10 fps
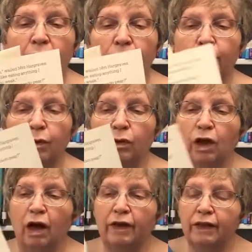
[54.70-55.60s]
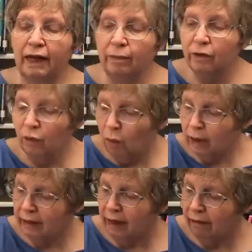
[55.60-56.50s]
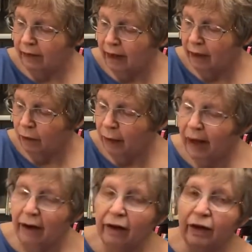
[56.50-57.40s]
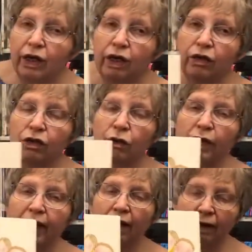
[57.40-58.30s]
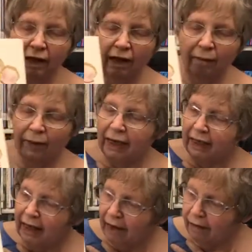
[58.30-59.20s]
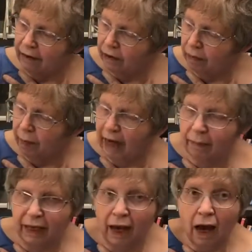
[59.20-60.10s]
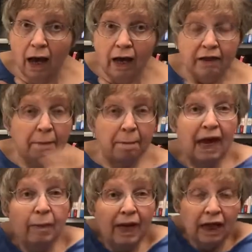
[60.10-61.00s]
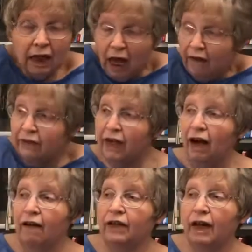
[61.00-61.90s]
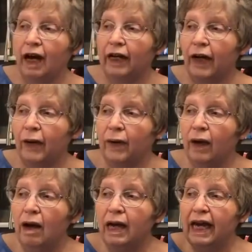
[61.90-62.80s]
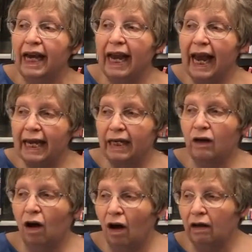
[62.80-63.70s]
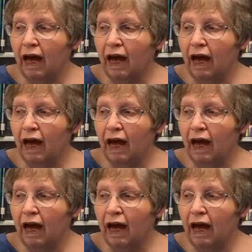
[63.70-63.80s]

bowl on the table, there was an avocado pear. So they cut it up and gave it to the baby. The baby loved the avocado. He ate it all